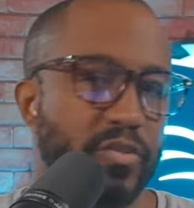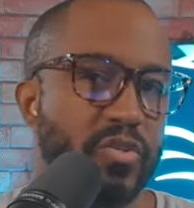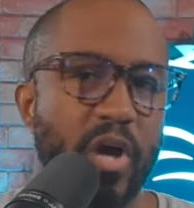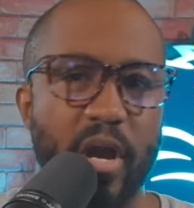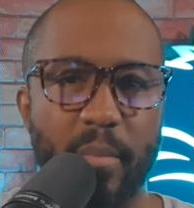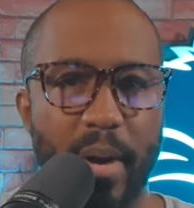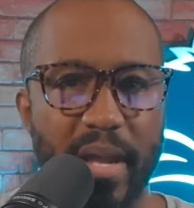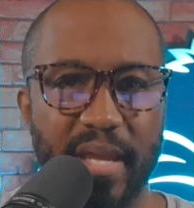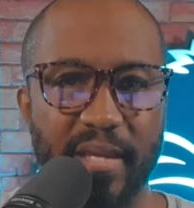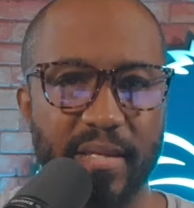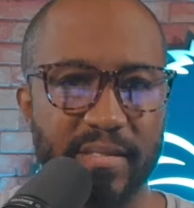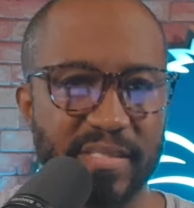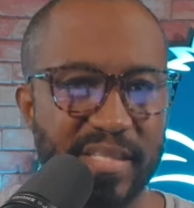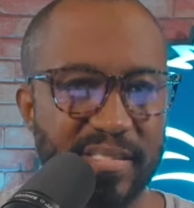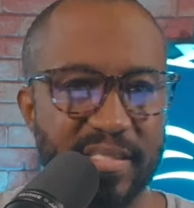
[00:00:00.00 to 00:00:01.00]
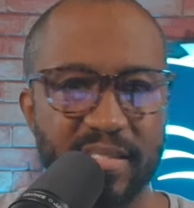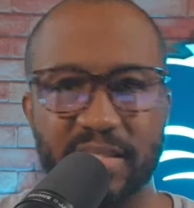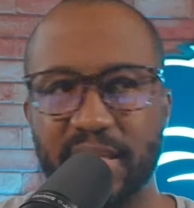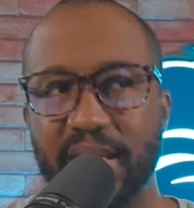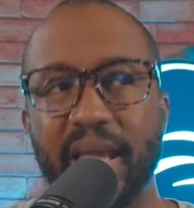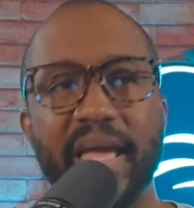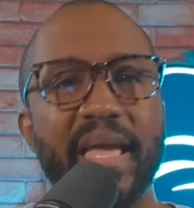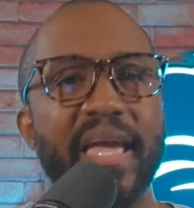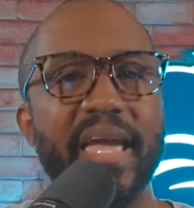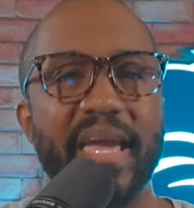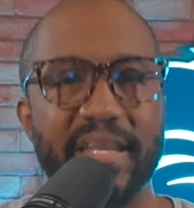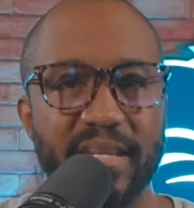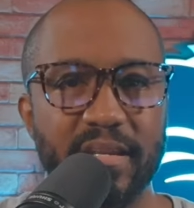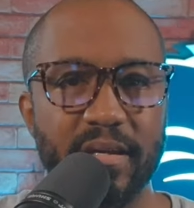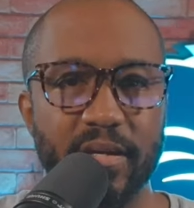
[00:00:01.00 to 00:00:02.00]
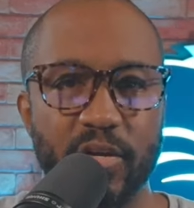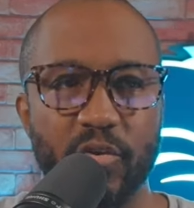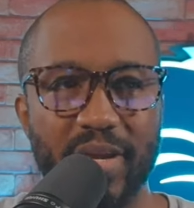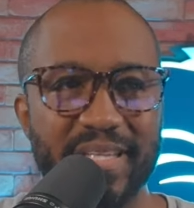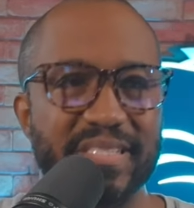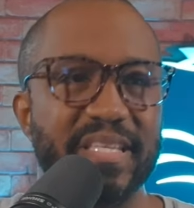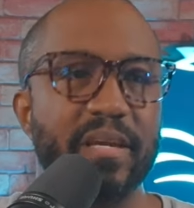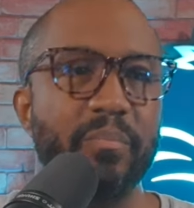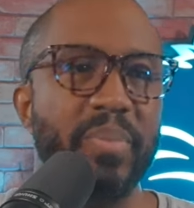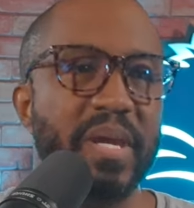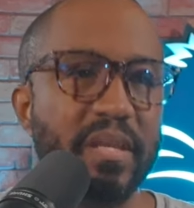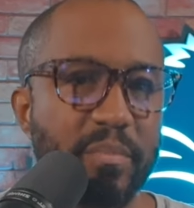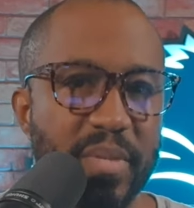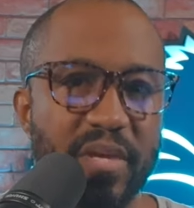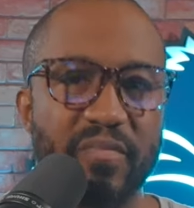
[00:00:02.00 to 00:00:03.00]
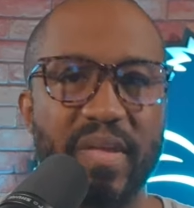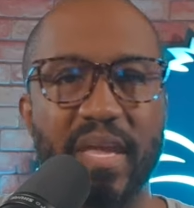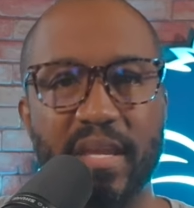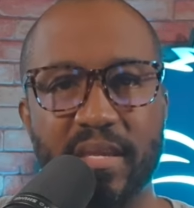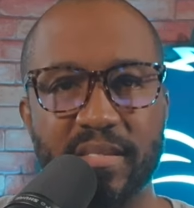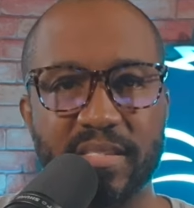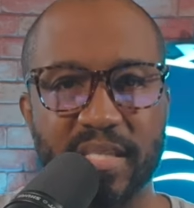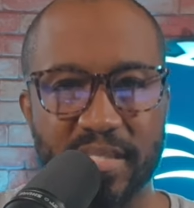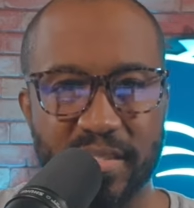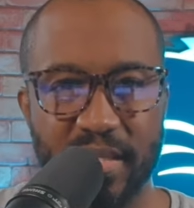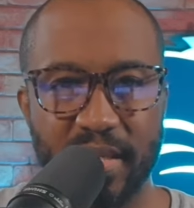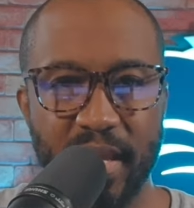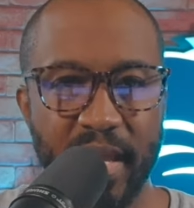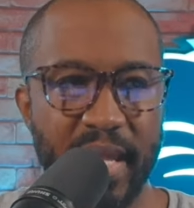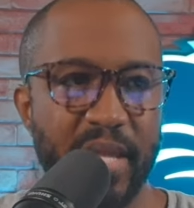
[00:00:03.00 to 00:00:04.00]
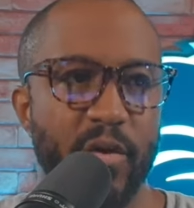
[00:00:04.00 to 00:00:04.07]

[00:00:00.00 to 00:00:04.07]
You talk about inconsistency, Hendon Hooker is the epitome of inconsistent.